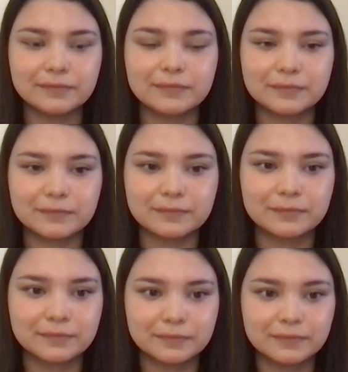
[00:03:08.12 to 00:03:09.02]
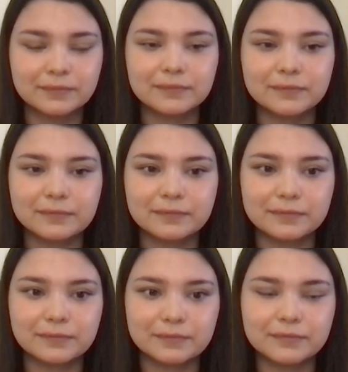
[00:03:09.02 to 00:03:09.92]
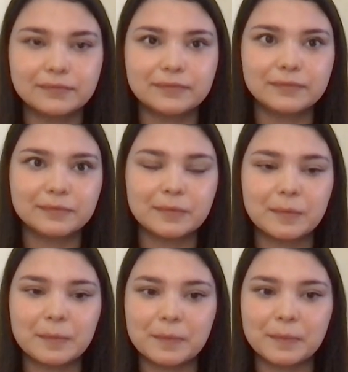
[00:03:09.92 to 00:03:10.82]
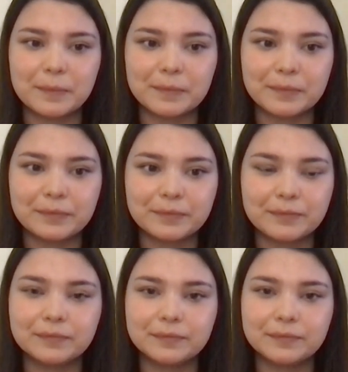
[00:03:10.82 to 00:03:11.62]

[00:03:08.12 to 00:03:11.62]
[no speech]